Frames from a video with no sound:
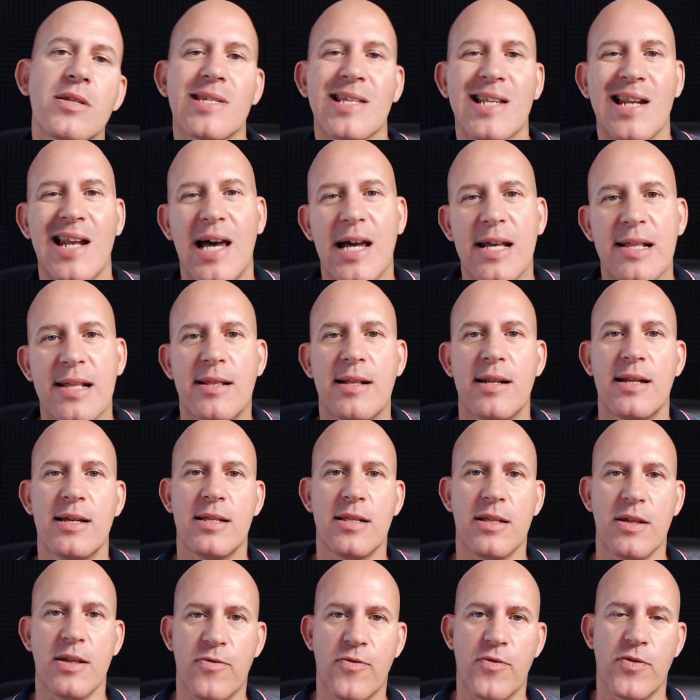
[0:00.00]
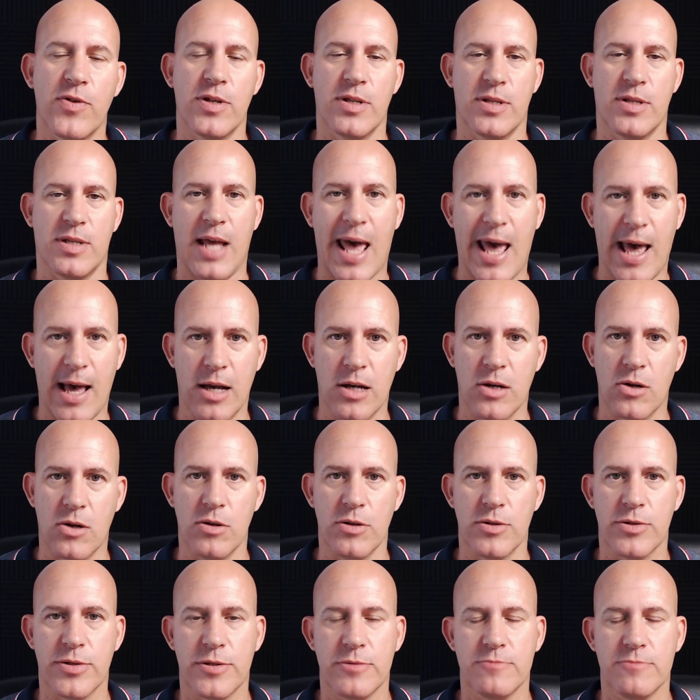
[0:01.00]
slightly different
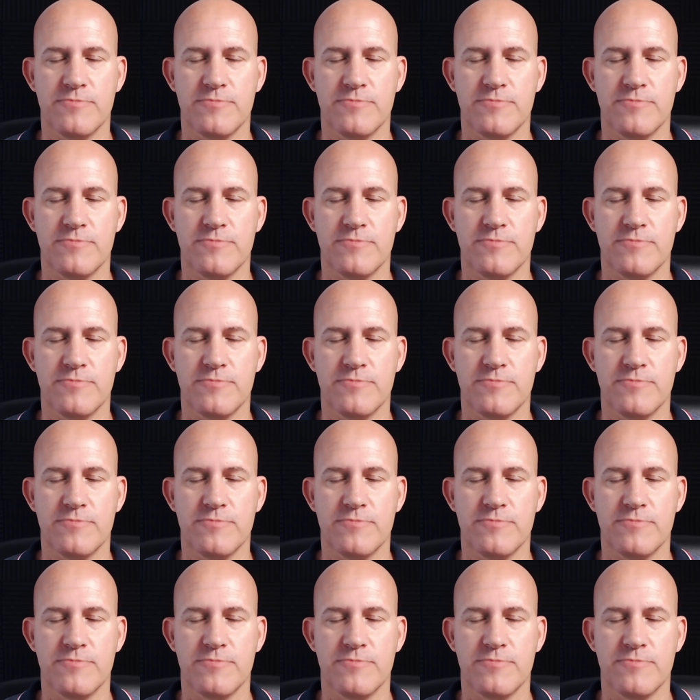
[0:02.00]
angles.